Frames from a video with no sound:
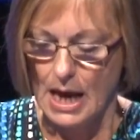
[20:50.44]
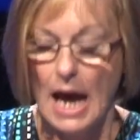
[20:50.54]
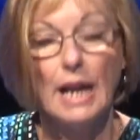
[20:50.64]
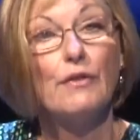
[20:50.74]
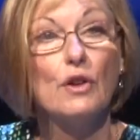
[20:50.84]

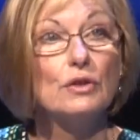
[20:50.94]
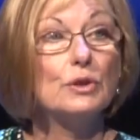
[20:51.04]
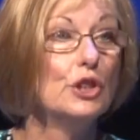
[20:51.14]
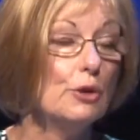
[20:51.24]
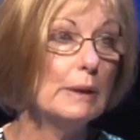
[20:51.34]
And of
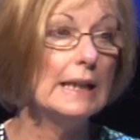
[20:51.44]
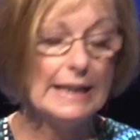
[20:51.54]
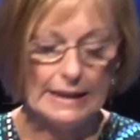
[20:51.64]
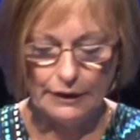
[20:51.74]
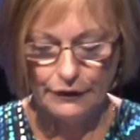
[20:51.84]
course you
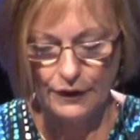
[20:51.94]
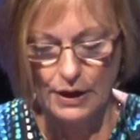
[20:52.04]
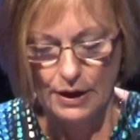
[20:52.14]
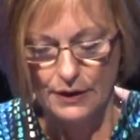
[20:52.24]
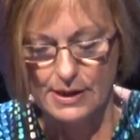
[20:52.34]
believe
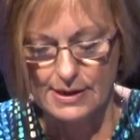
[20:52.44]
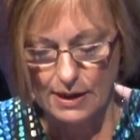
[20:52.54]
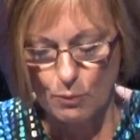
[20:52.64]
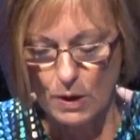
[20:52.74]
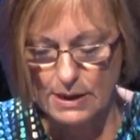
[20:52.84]
that
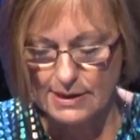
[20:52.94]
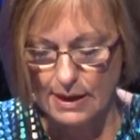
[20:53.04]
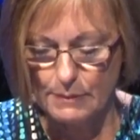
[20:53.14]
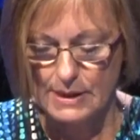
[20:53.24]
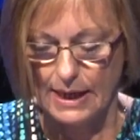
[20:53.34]
someone
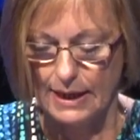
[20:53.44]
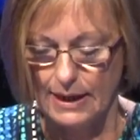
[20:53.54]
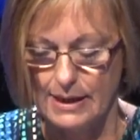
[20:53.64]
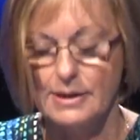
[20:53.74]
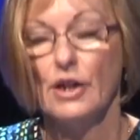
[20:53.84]

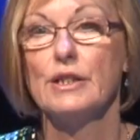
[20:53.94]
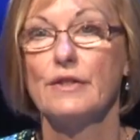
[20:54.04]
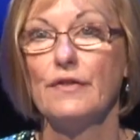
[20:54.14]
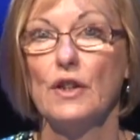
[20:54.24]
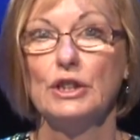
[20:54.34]
someday is going to
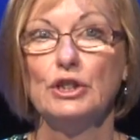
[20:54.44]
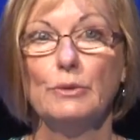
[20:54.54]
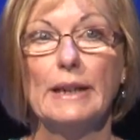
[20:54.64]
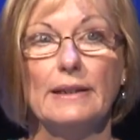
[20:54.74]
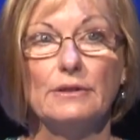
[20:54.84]
find
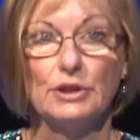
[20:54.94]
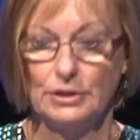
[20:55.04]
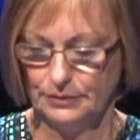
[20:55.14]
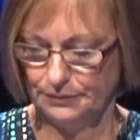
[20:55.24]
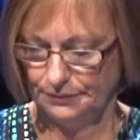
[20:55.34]
you out.